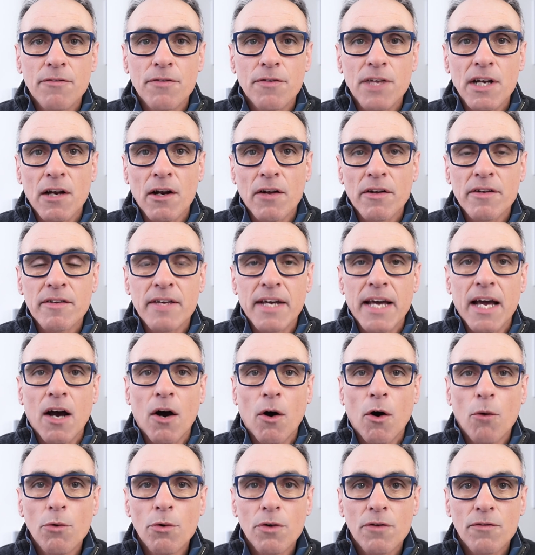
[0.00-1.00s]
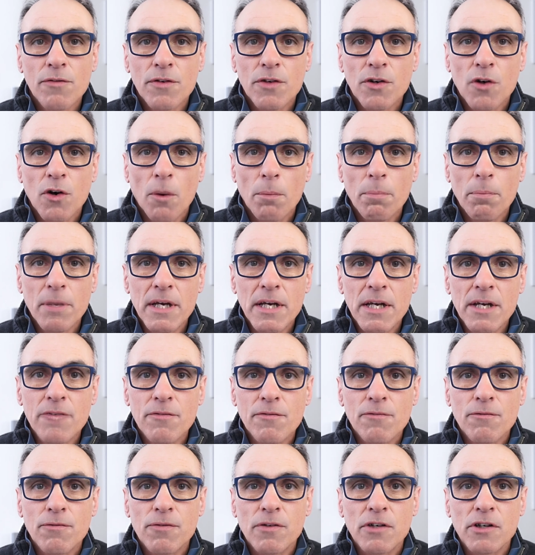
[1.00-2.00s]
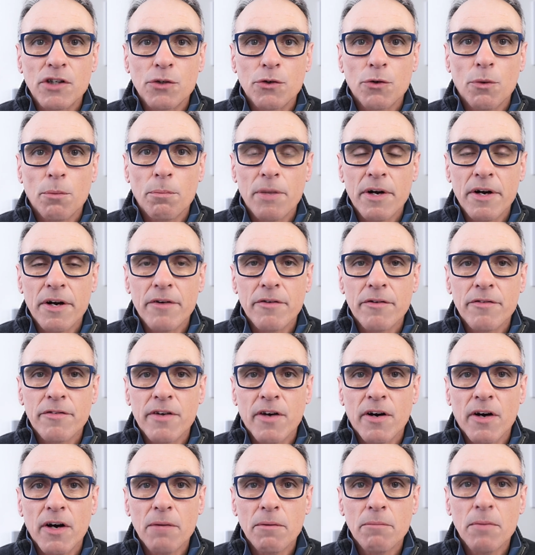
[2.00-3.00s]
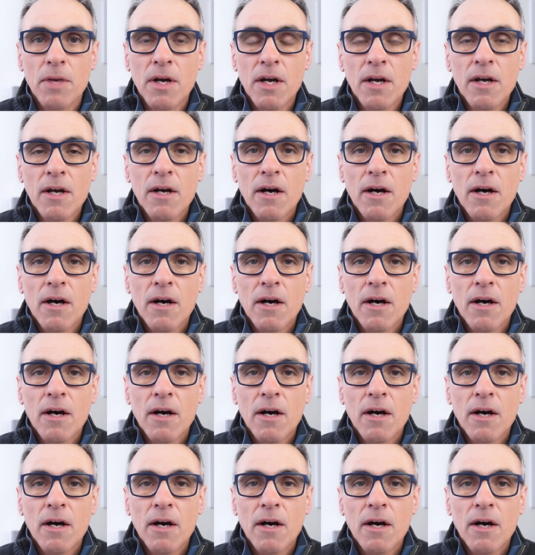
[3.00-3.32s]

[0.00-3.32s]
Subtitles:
if you'd like to get hold of a copy even for a short period of time,